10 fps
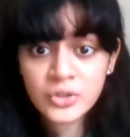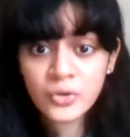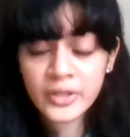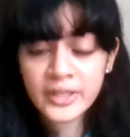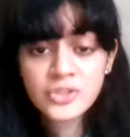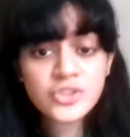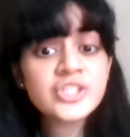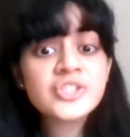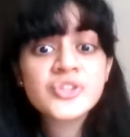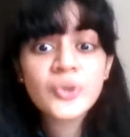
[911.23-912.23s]
okay, she
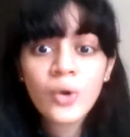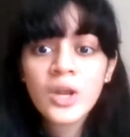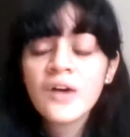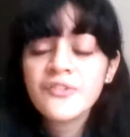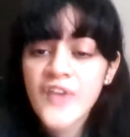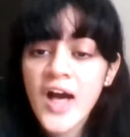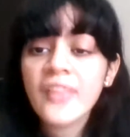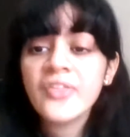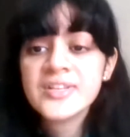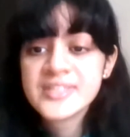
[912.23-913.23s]
stole her
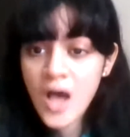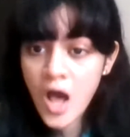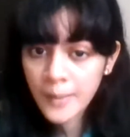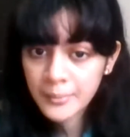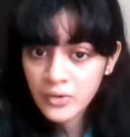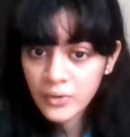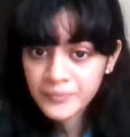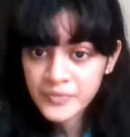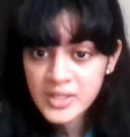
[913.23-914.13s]
father's armor